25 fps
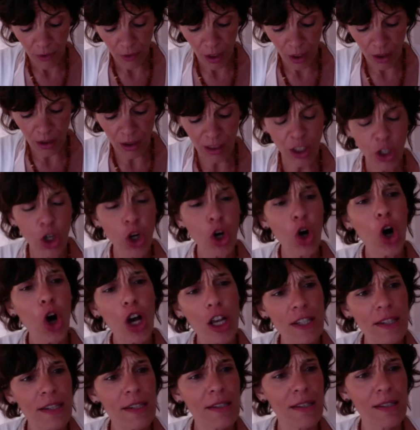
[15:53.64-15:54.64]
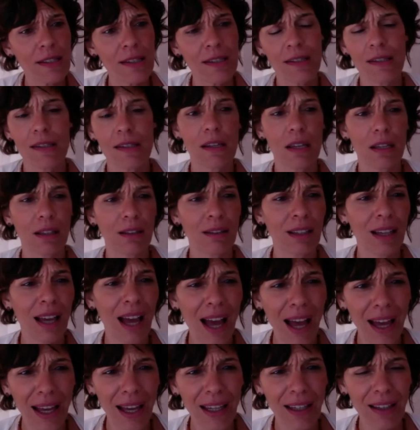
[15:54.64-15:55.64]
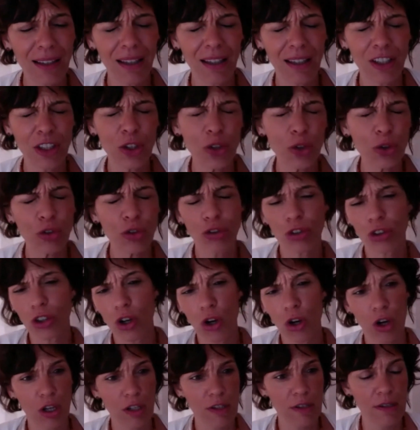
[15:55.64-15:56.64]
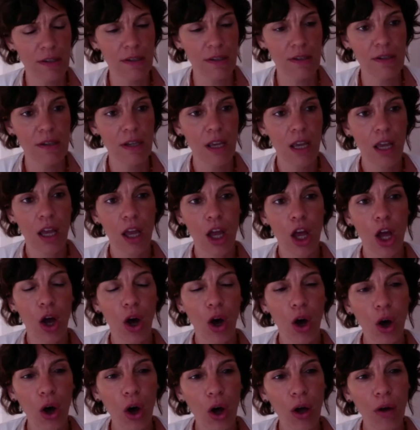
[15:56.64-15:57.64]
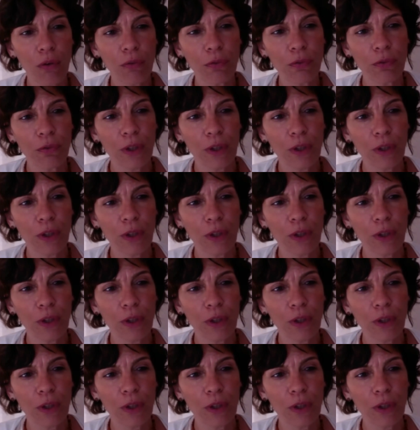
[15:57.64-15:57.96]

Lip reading: the costs, the huge costs of